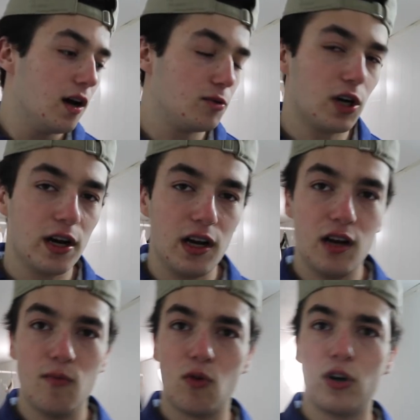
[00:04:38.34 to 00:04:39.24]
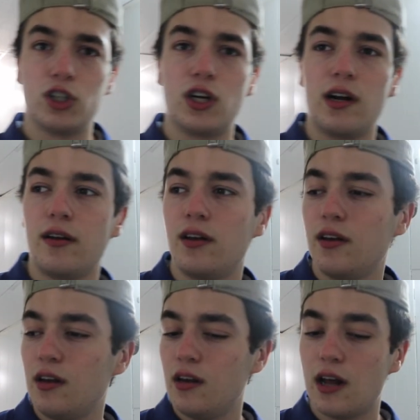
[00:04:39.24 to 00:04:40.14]
I'm trying to eat more and trying to
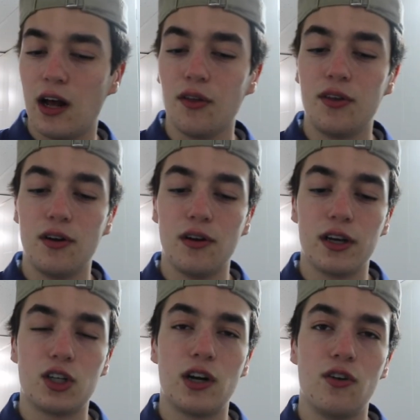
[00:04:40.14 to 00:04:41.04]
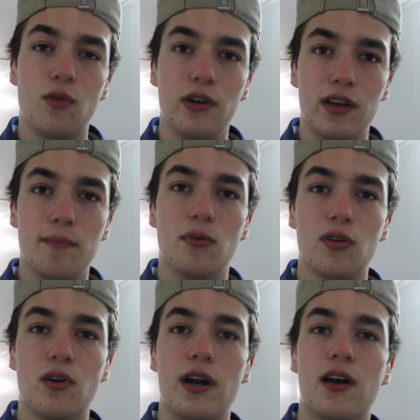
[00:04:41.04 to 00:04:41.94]
eat healthier, like trying to do a lean
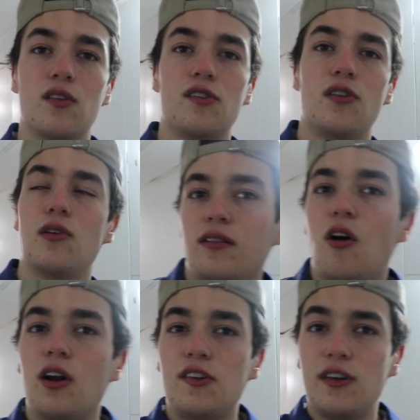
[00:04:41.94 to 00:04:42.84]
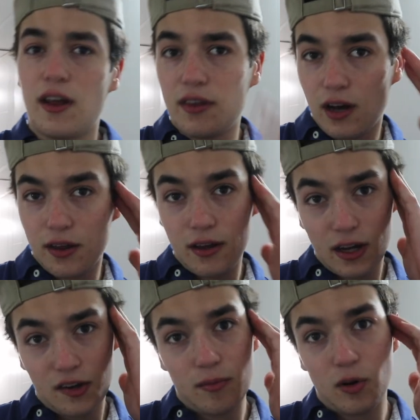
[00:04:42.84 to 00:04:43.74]
bulk right now. So honestly, I think
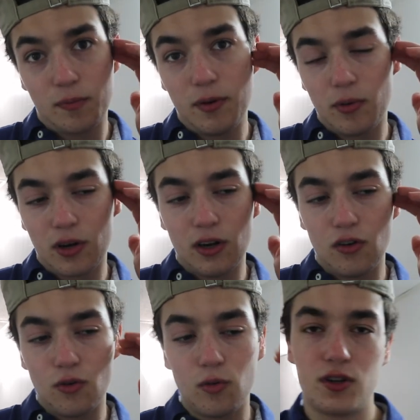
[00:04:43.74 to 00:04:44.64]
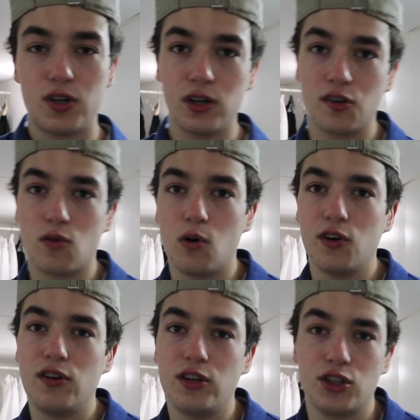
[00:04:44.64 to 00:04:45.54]
that's the most people can do during this
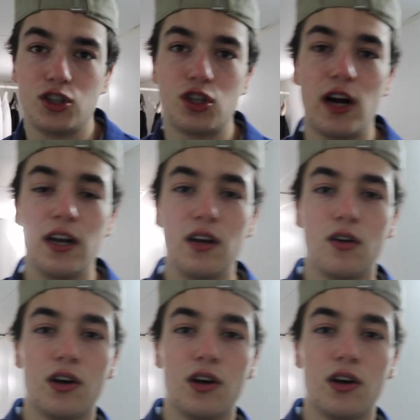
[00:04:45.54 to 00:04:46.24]
quarantine, is just try to eat